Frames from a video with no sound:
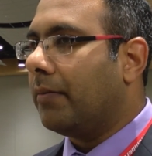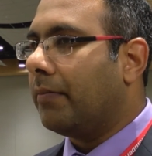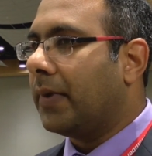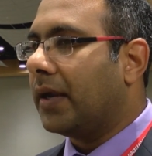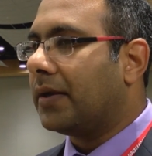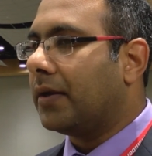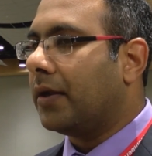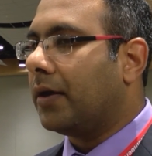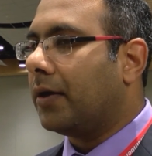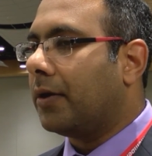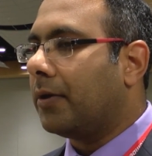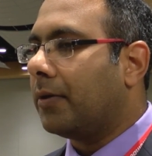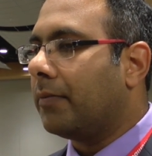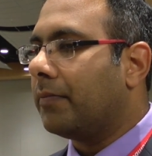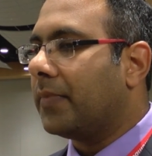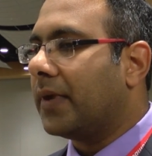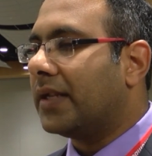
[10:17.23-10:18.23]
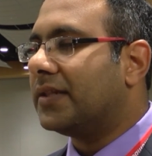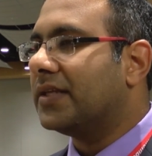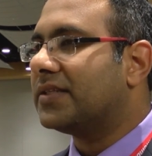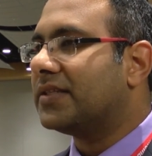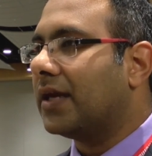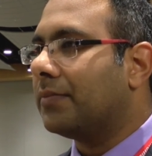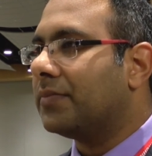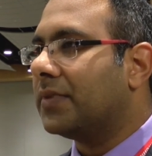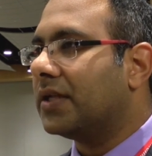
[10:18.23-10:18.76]
but at this
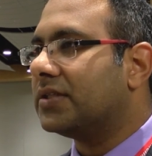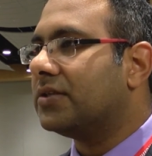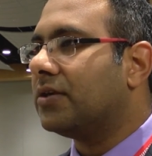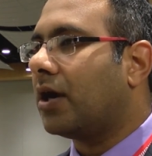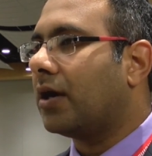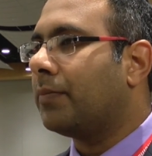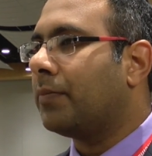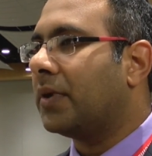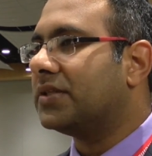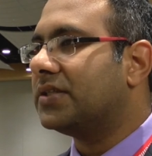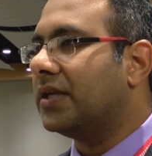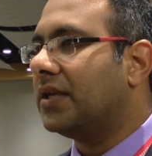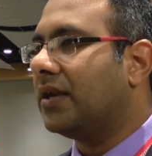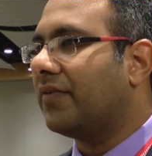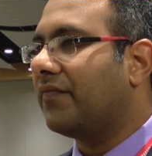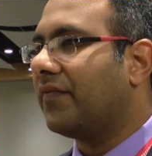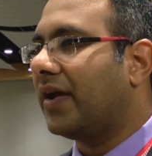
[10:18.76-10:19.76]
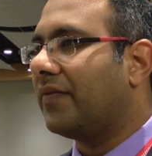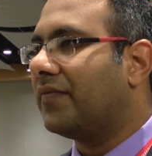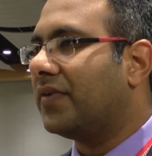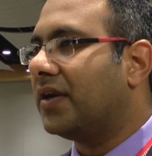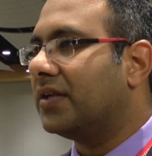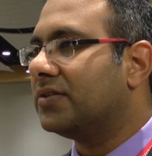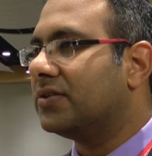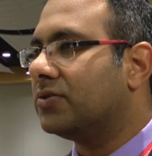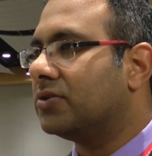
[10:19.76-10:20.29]
time there's not much enough
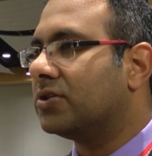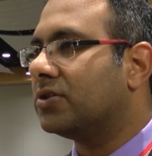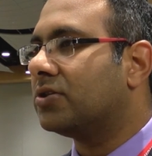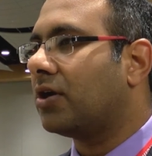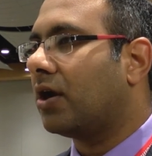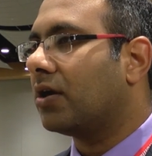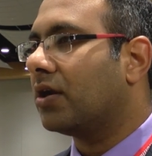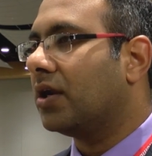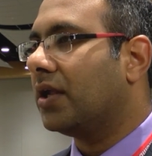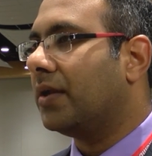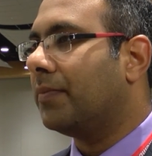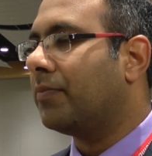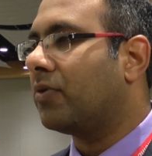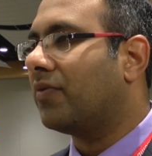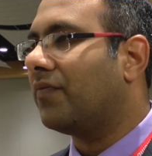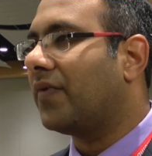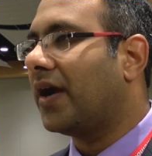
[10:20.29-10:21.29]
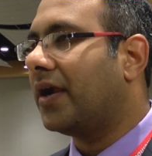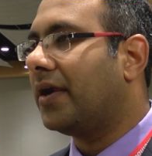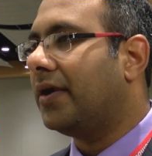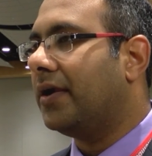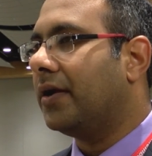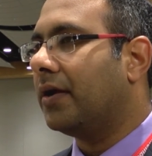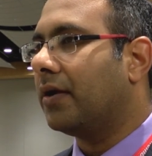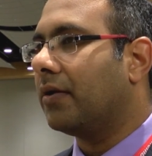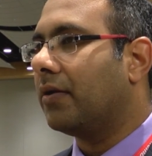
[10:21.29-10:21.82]
evidence to strongly
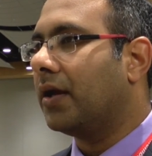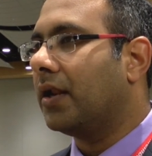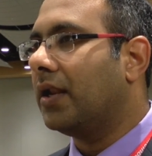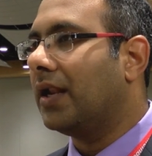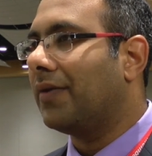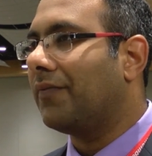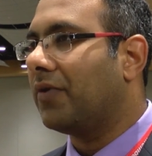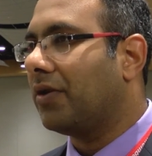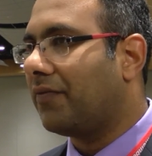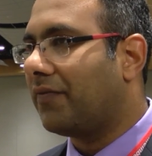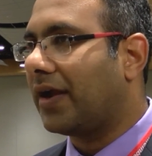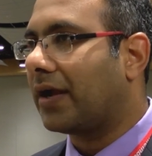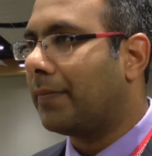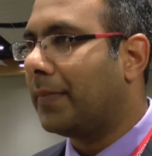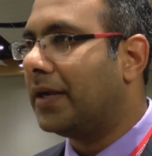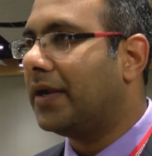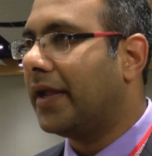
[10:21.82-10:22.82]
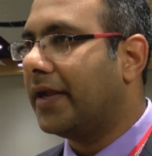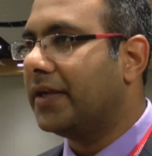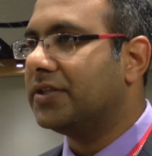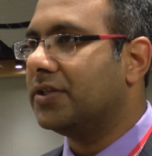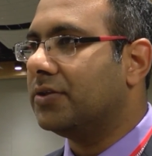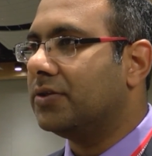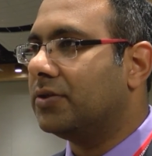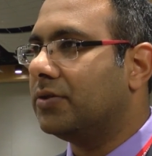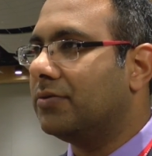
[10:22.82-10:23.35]
provide a level of
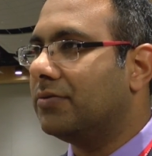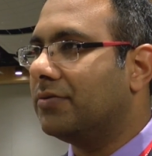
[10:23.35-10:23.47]
recommendation